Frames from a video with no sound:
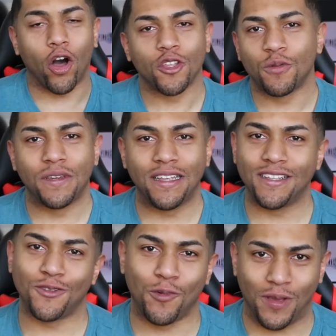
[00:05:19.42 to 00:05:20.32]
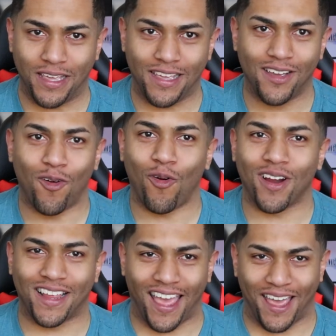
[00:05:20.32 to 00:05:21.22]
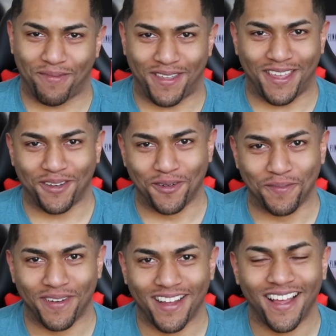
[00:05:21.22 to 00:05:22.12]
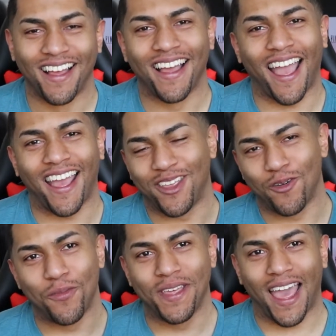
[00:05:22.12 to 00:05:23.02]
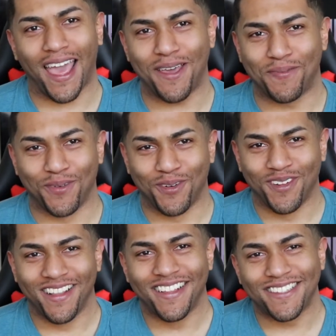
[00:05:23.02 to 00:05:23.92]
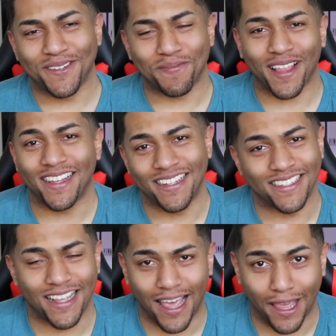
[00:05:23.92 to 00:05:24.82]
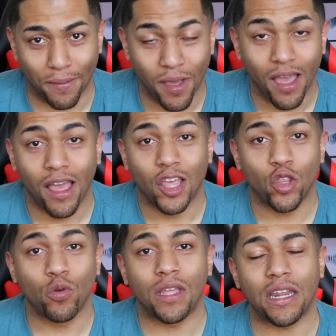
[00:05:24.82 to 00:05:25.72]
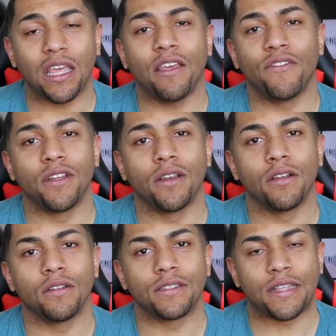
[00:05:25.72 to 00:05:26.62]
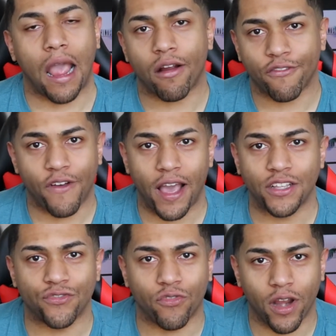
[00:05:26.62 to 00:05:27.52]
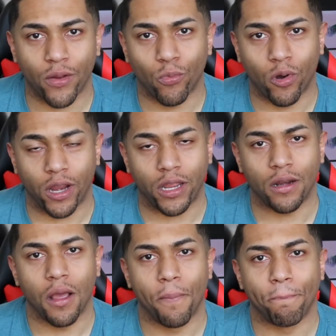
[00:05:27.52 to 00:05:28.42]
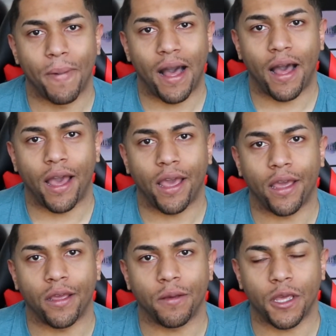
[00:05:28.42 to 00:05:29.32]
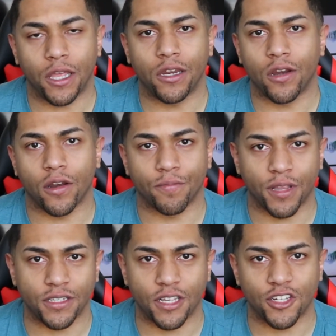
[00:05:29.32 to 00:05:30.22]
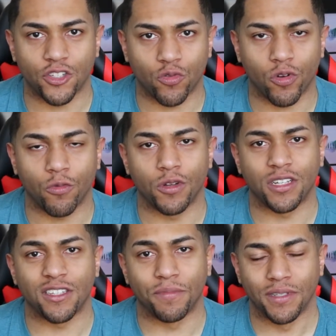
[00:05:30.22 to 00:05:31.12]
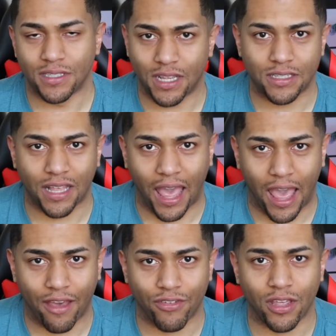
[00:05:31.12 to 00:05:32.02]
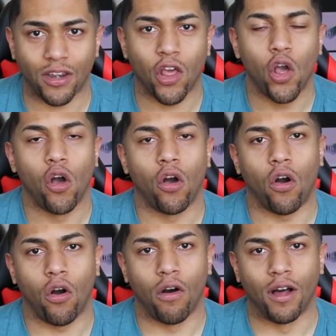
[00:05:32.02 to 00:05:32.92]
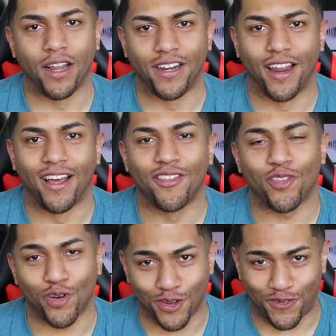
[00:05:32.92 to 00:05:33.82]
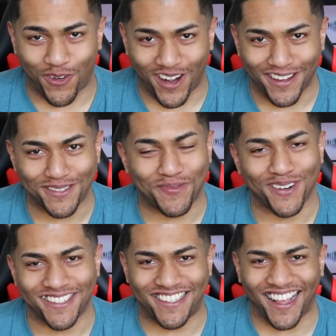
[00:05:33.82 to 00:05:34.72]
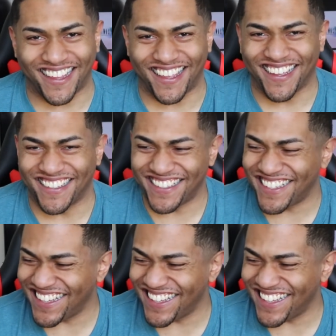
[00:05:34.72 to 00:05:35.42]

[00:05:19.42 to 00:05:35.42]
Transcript: All you need is a Wii or a GameCube and you'll be able to play this game. You can even sacrifice frame rate by getting it on a PlayStation 3, which has been said to have it on 30 frames per second.